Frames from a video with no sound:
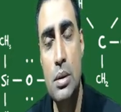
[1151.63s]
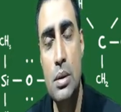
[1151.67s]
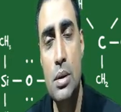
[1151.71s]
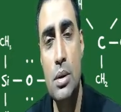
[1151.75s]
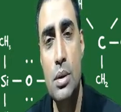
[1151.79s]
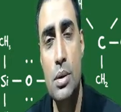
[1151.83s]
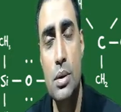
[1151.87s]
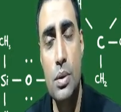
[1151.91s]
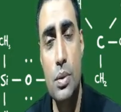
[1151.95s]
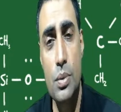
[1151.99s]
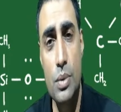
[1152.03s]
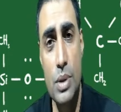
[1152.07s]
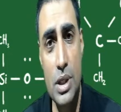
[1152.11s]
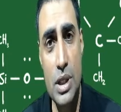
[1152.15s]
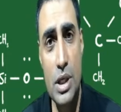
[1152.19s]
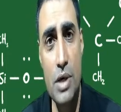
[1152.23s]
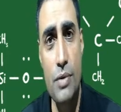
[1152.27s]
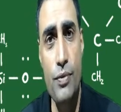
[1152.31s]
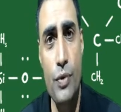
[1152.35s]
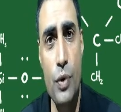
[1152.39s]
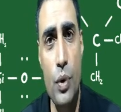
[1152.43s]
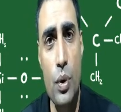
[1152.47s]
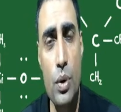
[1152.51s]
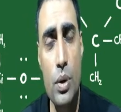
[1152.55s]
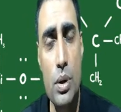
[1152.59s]

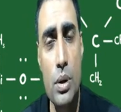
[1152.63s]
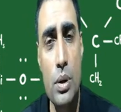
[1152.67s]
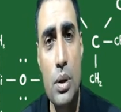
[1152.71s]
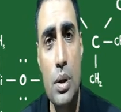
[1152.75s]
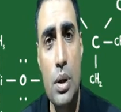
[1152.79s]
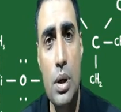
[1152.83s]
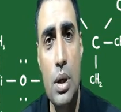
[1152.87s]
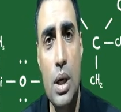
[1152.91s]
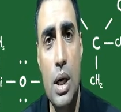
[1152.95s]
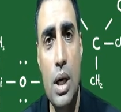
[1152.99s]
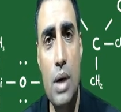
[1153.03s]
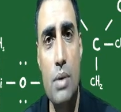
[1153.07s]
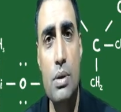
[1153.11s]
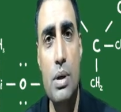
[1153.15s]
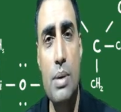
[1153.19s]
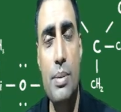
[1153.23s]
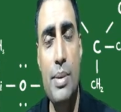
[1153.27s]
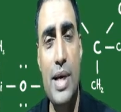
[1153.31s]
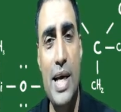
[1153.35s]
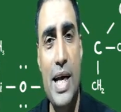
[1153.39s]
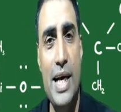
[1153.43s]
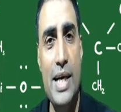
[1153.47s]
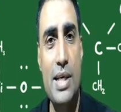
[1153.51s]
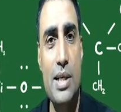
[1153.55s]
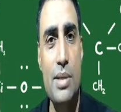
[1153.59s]
Rutherford, how come
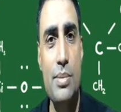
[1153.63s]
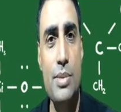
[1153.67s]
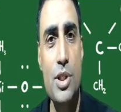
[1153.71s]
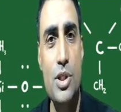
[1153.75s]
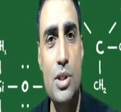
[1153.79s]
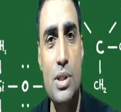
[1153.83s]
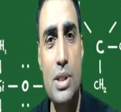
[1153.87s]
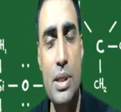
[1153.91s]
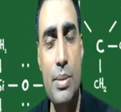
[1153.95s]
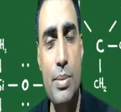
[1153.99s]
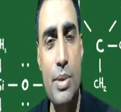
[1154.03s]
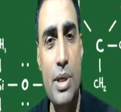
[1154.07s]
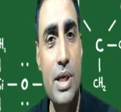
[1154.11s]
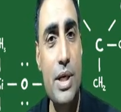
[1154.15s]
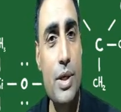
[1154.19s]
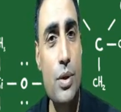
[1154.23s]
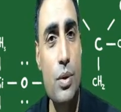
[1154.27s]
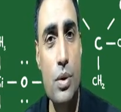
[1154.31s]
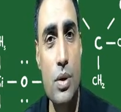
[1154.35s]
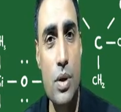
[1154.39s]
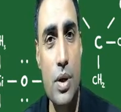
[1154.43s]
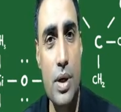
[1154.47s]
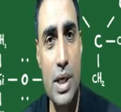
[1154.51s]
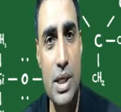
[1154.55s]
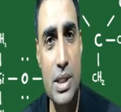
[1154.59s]
an atom is stable, he
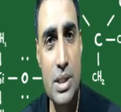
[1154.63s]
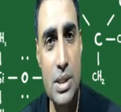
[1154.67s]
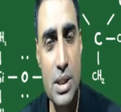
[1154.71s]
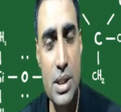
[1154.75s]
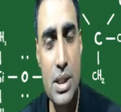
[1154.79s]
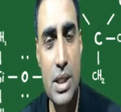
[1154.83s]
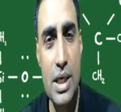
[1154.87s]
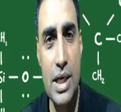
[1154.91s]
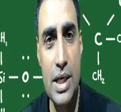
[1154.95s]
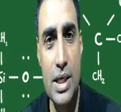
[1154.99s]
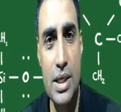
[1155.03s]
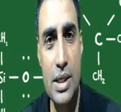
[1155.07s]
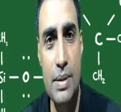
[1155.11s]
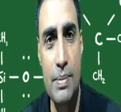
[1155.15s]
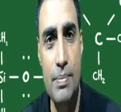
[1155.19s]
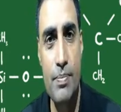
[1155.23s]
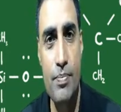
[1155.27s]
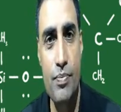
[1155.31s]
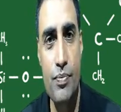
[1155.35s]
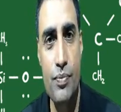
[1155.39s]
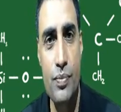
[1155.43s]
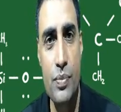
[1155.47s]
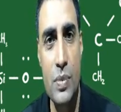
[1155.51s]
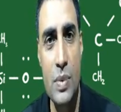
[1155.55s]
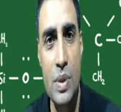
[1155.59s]
could not answer that.
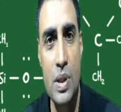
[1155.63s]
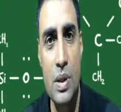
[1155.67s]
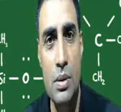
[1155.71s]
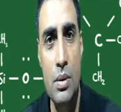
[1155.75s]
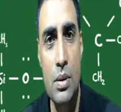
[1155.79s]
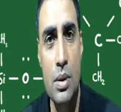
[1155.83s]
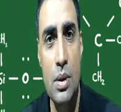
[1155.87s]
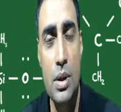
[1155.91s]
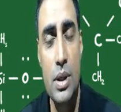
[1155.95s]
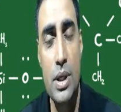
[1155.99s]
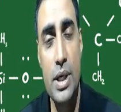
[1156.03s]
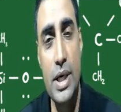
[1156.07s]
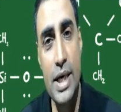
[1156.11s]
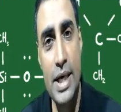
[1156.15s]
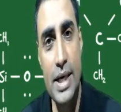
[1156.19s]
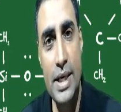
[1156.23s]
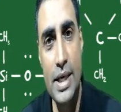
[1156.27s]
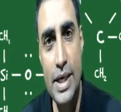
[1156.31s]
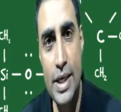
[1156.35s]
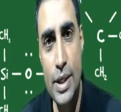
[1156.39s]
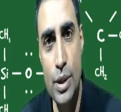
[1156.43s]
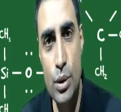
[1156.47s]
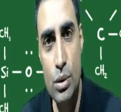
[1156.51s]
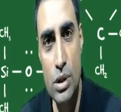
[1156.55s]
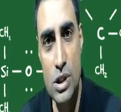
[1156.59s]
He
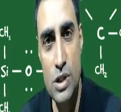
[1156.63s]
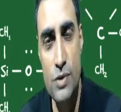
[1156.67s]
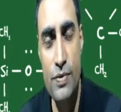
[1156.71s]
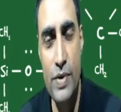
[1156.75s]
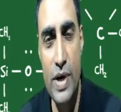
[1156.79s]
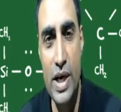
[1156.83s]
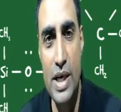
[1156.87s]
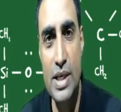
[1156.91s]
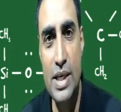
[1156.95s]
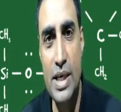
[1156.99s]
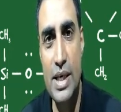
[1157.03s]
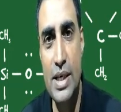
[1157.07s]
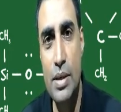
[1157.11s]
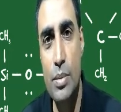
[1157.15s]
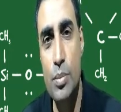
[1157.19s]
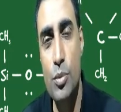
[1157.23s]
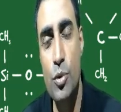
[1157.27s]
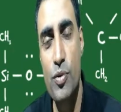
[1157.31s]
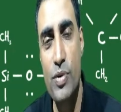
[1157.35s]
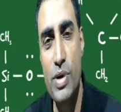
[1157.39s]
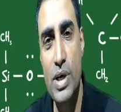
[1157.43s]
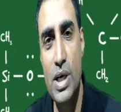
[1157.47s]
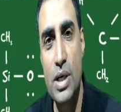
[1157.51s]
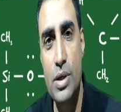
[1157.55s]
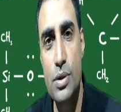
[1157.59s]
agreed to this fact that a
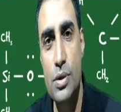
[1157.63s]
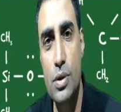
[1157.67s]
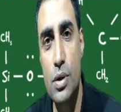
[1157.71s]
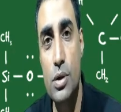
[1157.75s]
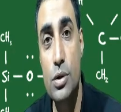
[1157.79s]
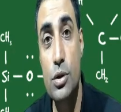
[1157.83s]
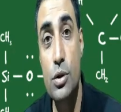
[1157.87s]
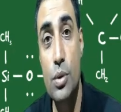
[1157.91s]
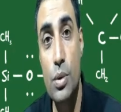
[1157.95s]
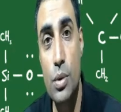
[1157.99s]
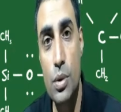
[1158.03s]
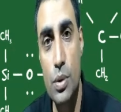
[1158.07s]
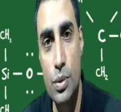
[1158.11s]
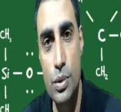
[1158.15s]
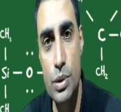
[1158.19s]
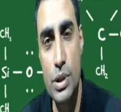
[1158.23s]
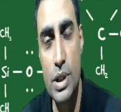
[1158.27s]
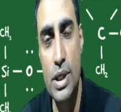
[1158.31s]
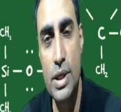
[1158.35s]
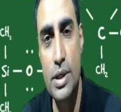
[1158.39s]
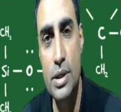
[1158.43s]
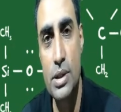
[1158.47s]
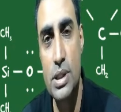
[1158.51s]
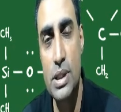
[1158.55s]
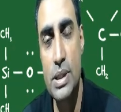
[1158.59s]
moving electron should lose
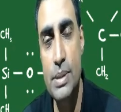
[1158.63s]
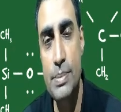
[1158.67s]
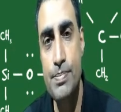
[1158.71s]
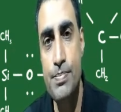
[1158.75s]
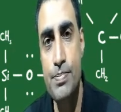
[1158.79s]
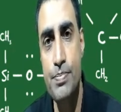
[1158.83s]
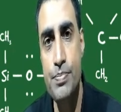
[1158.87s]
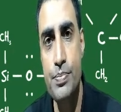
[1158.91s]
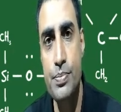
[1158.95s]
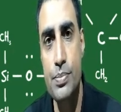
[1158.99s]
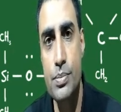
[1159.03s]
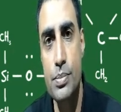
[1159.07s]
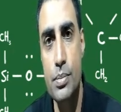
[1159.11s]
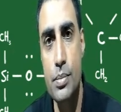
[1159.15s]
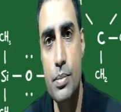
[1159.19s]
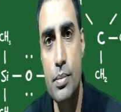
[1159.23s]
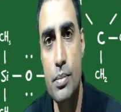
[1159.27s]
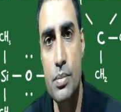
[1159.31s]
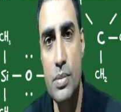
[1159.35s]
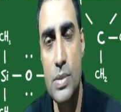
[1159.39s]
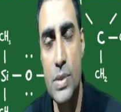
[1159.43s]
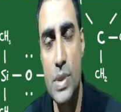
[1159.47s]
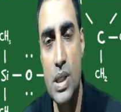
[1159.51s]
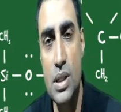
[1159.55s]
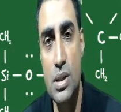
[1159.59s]
energy,
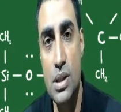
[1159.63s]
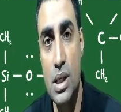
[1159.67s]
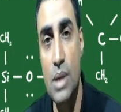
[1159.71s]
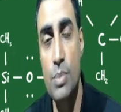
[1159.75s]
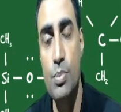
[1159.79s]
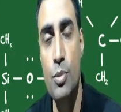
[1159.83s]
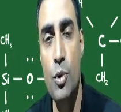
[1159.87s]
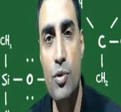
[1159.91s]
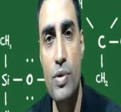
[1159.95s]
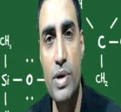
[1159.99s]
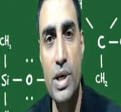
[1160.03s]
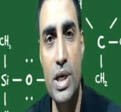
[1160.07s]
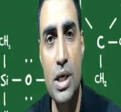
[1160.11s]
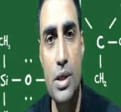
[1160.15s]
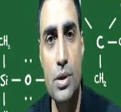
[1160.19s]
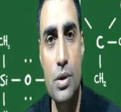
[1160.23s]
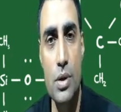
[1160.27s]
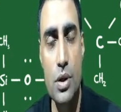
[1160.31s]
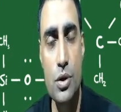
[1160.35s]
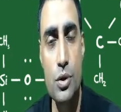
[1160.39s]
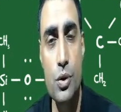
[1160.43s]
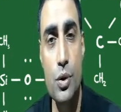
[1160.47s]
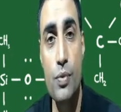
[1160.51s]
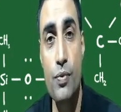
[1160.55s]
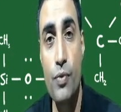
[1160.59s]
that moving
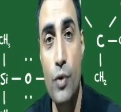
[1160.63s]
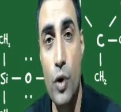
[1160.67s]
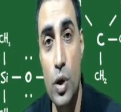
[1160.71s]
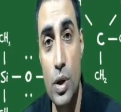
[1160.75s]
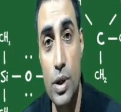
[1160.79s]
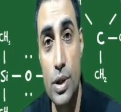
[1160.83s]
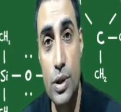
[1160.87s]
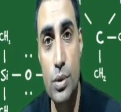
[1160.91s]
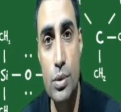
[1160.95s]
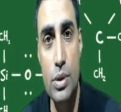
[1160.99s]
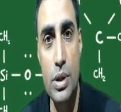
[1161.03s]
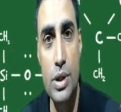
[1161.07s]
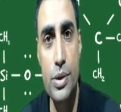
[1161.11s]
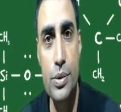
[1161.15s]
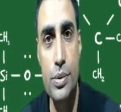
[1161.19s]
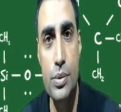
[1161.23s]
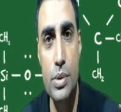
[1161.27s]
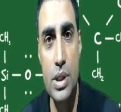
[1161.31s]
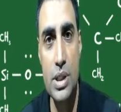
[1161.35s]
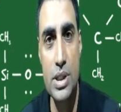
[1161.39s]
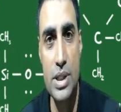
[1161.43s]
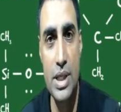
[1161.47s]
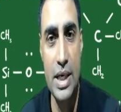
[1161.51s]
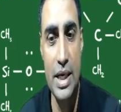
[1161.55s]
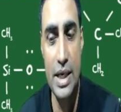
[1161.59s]
electron should fall into the
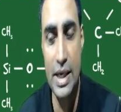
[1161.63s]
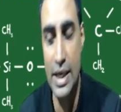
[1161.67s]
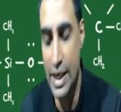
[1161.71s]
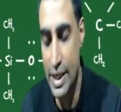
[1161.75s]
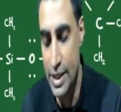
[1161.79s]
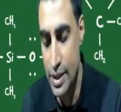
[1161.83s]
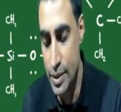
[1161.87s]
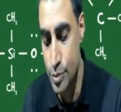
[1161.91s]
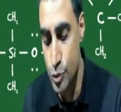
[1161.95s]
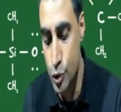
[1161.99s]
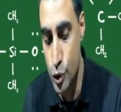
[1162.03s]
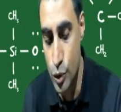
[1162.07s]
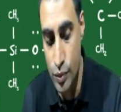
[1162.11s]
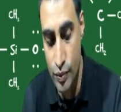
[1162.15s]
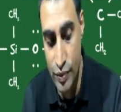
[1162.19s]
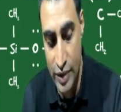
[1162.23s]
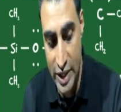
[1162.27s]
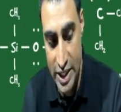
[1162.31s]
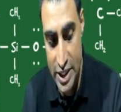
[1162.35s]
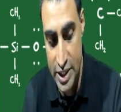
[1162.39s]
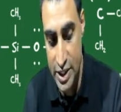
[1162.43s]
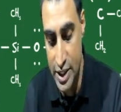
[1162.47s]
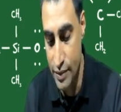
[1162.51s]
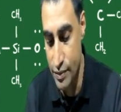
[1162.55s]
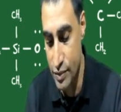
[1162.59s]
nucleus and an atom should vanish after